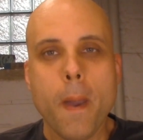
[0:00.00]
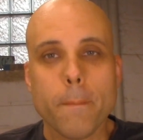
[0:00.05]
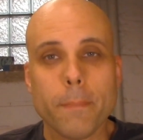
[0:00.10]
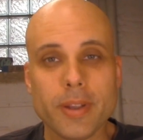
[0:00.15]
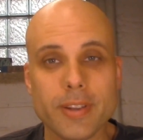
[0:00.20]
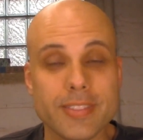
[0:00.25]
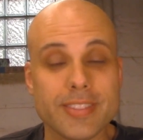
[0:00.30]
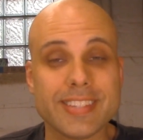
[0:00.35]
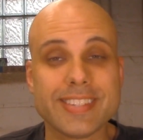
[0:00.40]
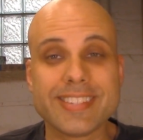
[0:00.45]

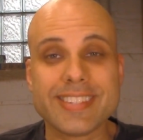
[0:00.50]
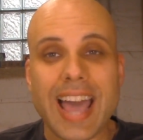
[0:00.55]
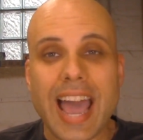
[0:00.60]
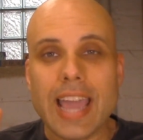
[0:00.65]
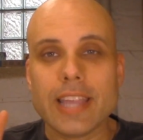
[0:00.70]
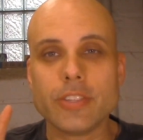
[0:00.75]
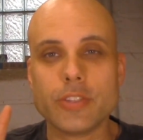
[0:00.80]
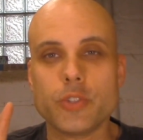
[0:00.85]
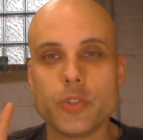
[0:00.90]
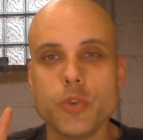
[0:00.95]
But the
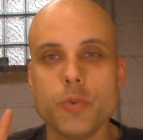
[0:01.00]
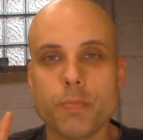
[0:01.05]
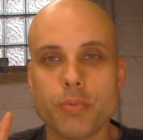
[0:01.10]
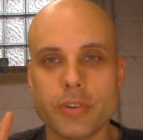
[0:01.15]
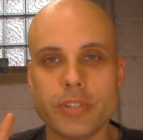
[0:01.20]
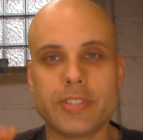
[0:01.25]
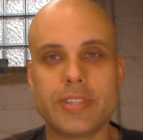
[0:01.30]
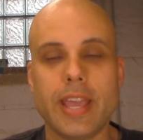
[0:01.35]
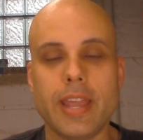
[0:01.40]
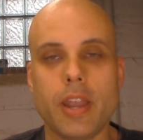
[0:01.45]
sides do
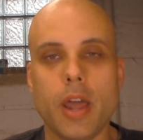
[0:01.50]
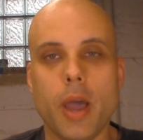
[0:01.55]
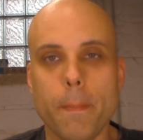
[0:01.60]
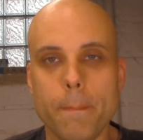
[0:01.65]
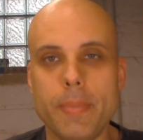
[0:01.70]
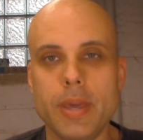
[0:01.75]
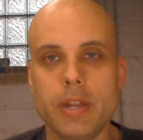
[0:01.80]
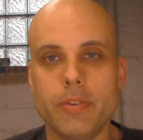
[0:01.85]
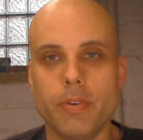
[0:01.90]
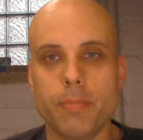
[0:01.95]
present a
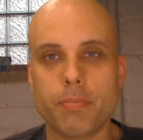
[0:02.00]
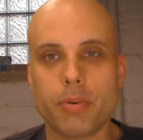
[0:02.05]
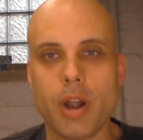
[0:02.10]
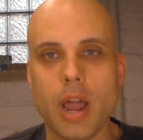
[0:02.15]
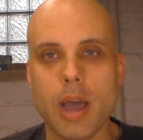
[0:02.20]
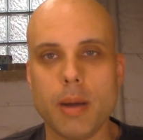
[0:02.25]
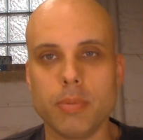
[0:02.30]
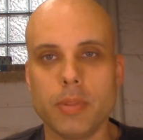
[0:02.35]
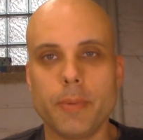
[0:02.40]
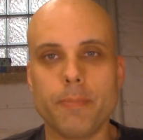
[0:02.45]
bit of a
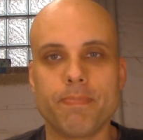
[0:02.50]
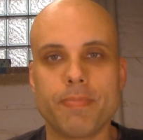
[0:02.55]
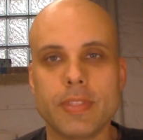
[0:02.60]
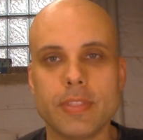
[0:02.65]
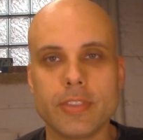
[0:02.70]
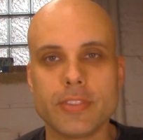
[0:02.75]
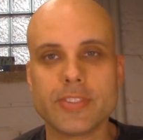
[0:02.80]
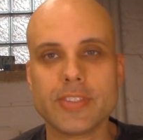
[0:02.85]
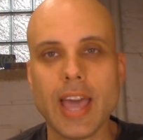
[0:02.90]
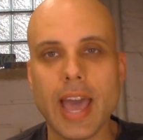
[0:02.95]
problem.
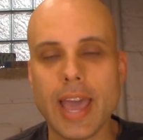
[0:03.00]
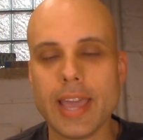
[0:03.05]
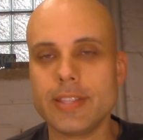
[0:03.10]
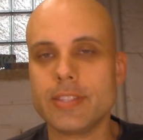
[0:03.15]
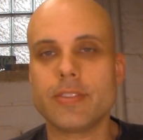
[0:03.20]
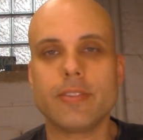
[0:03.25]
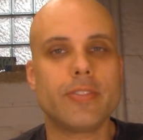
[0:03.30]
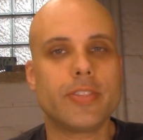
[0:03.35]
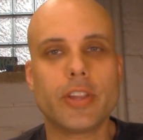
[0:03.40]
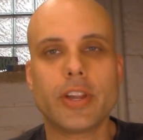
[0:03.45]
The
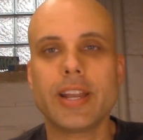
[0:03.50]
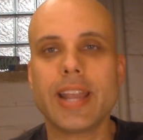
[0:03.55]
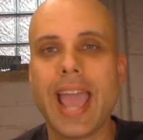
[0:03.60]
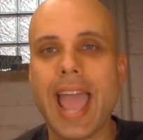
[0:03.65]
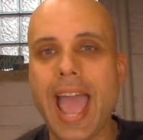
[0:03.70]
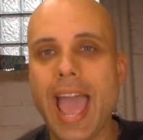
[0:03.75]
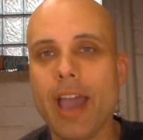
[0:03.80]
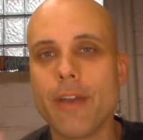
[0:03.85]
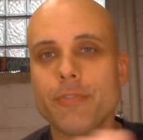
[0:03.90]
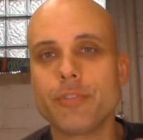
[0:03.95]
sides, they're going to
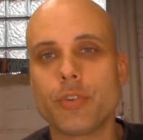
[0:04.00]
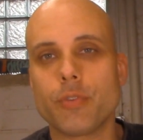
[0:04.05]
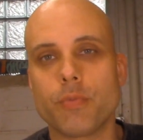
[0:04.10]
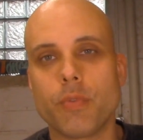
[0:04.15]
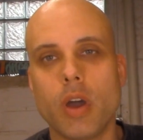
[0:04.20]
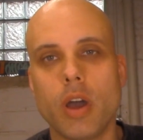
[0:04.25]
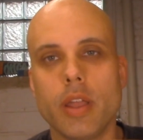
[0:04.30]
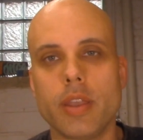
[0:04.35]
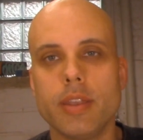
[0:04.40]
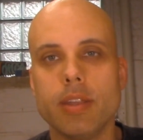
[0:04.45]
have to
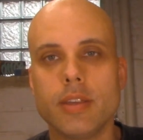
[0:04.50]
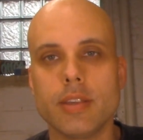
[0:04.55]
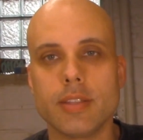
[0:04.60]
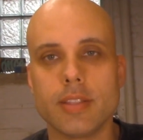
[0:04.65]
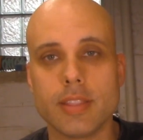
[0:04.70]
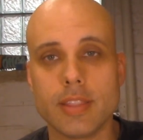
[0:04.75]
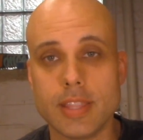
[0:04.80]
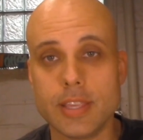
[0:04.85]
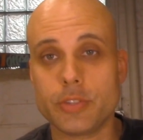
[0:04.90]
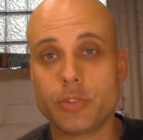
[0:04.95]
run
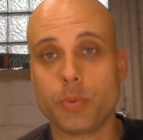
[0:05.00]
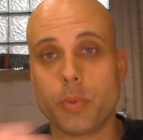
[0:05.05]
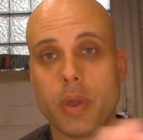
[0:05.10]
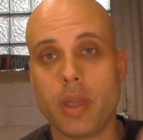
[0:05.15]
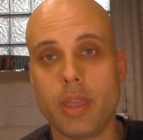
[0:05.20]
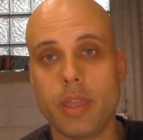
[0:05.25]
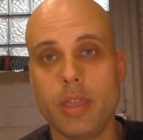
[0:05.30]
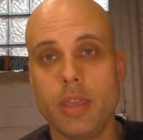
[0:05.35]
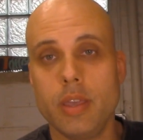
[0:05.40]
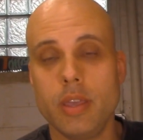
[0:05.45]
this
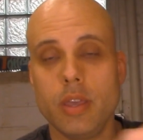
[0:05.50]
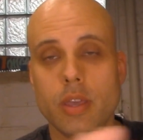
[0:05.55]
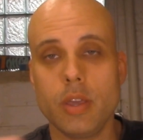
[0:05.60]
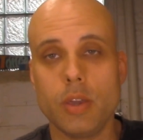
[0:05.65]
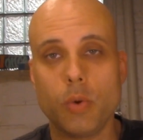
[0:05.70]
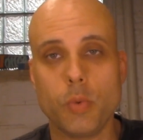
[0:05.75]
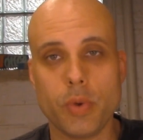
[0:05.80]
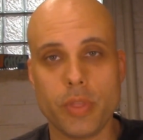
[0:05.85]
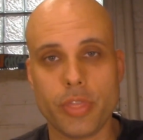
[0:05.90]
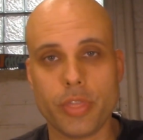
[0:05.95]
way
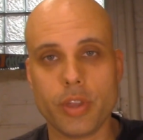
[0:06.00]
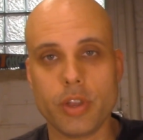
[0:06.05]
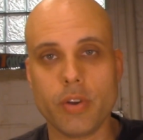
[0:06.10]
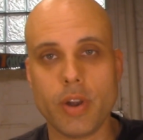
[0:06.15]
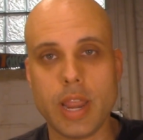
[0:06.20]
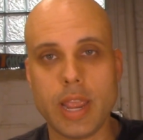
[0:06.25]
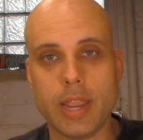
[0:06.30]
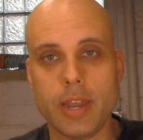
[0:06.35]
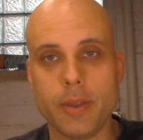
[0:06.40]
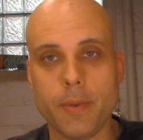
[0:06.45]
with the
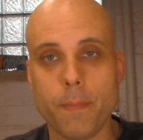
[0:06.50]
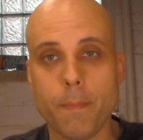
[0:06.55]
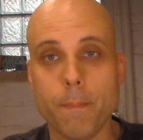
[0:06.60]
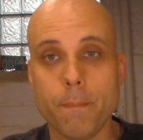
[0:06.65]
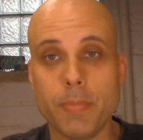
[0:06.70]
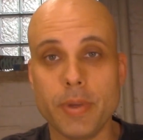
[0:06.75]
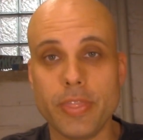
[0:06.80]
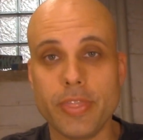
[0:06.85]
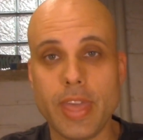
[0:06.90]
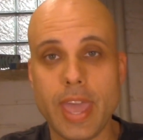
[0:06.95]
grain.
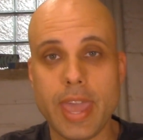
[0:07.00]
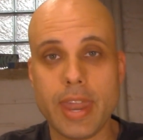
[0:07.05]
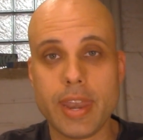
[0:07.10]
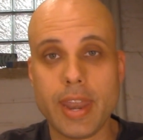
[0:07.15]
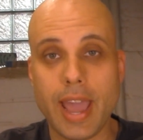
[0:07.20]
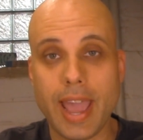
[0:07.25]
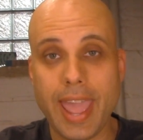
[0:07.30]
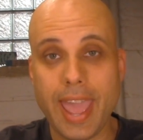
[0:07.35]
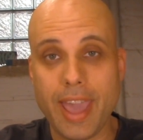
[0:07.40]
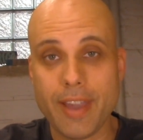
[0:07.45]
But then
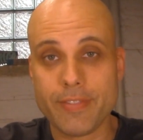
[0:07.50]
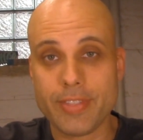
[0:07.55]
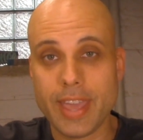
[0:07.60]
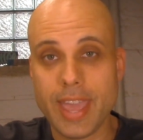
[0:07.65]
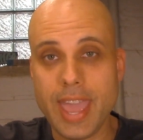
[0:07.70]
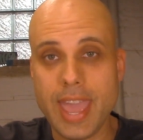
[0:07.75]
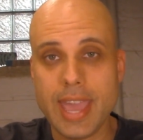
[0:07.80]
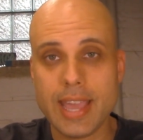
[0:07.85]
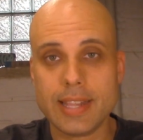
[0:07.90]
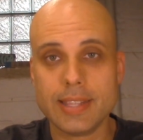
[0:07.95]
I have
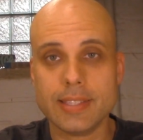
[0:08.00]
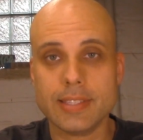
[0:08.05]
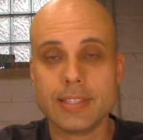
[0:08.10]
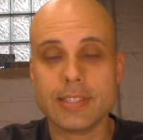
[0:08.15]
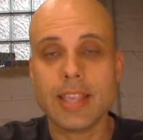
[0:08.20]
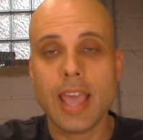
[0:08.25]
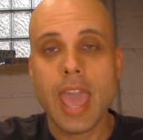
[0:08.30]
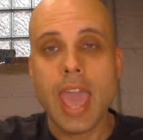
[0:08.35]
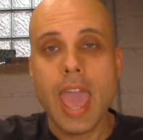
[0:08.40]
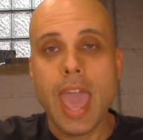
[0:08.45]
the
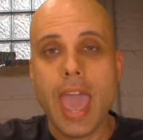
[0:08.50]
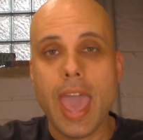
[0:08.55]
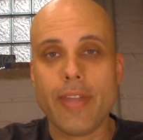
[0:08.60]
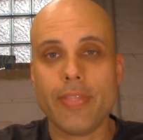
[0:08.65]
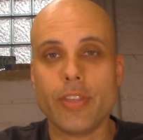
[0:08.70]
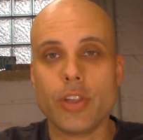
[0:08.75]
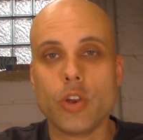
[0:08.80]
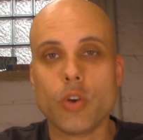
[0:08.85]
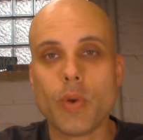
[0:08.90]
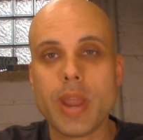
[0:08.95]
ends,
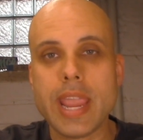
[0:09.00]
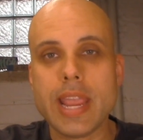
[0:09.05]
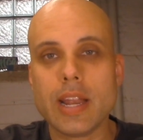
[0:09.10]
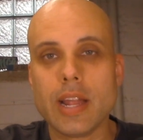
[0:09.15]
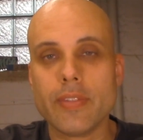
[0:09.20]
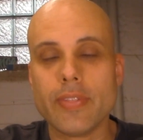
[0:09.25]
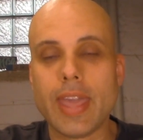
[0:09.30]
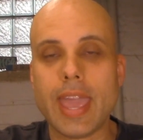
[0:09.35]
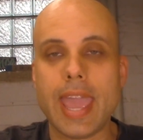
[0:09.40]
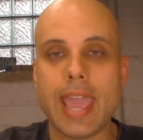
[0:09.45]
and the grain
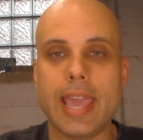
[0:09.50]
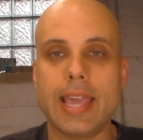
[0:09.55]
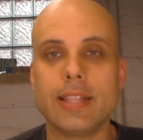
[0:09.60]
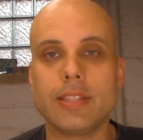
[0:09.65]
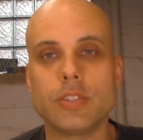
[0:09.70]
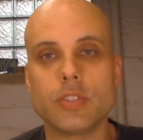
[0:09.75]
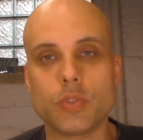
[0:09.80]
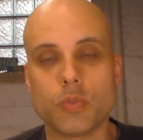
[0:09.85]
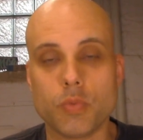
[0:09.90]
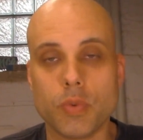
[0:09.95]
on the
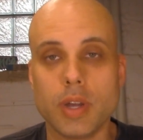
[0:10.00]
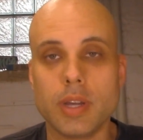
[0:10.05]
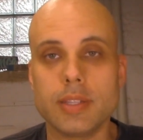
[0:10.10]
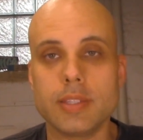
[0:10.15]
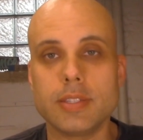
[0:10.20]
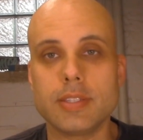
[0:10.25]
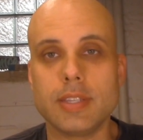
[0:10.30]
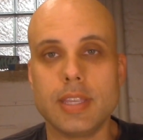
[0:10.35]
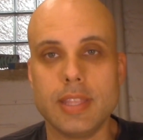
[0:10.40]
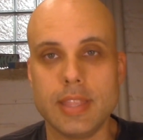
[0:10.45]
ends
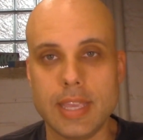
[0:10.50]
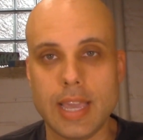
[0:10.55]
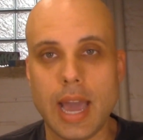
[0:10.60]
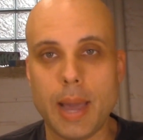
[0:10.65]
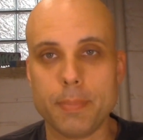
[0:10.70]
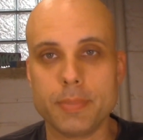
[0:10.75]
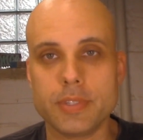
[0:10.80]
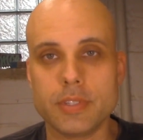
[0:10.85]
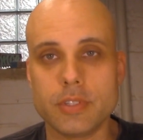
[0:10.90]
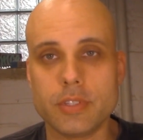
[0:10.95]
runs in the
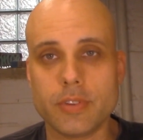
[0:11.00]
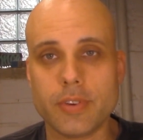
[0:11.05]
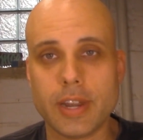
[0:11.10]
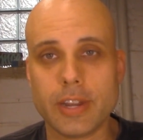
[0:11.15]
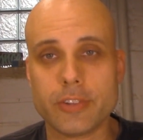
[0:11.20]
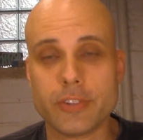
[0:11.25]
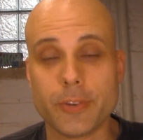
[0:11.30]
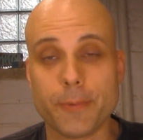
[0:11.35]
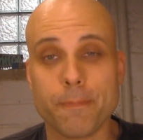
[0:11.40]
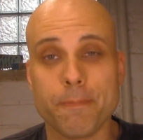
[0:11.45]
opposite
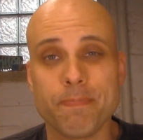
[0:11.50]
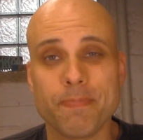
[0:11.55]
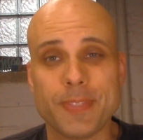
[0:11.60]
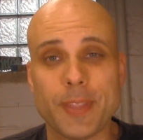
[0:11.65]
direction.